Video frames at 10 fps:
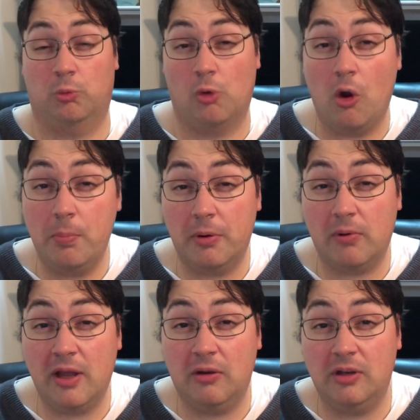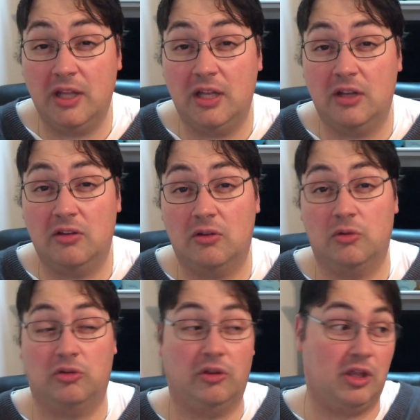rope around it
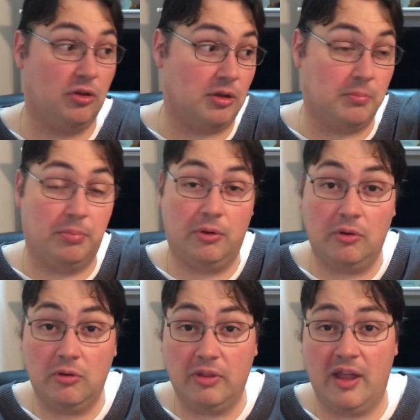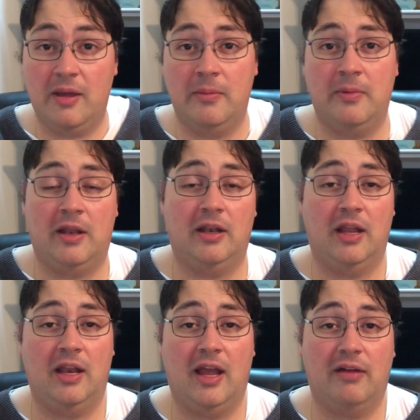so that you can pull them
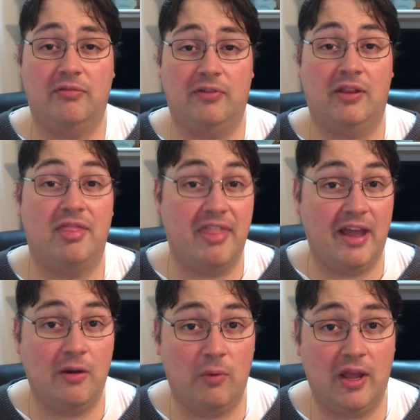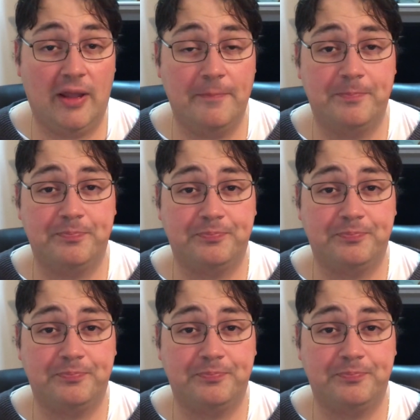and have fun that way.